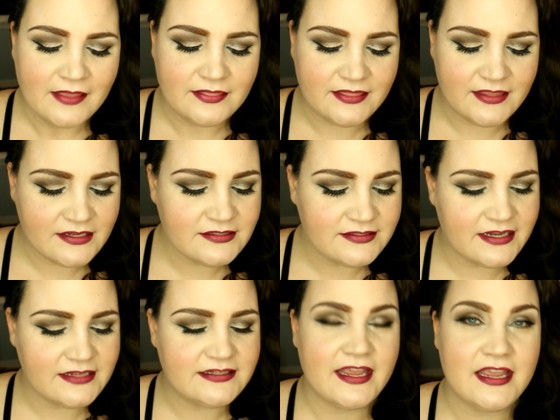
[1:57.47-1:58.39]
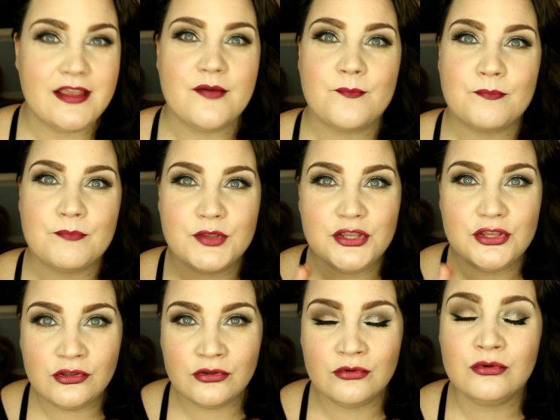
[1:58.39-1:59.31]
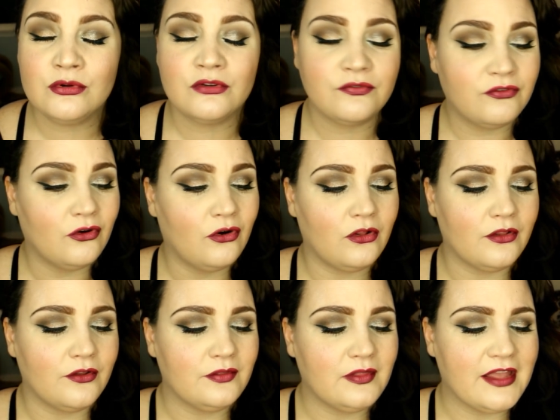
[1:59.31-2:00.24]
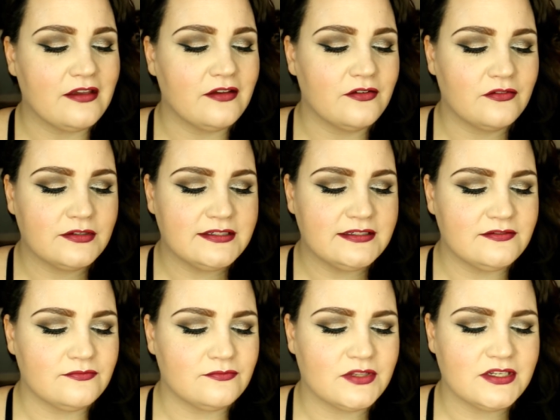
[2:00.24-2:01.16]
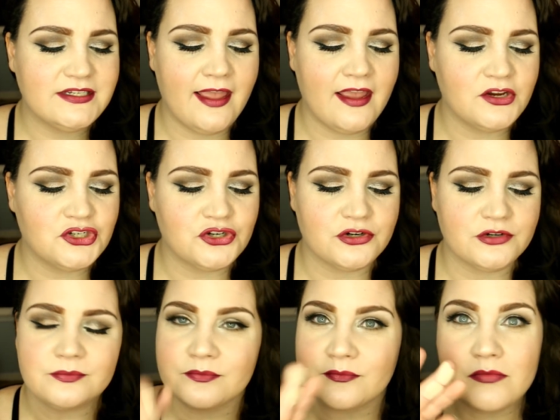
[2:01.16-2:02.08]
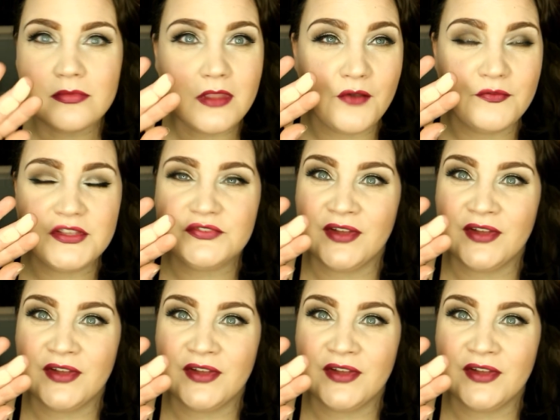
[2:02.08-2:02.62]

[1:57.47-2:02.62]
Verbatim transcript: This is a beautiful, like the texture of this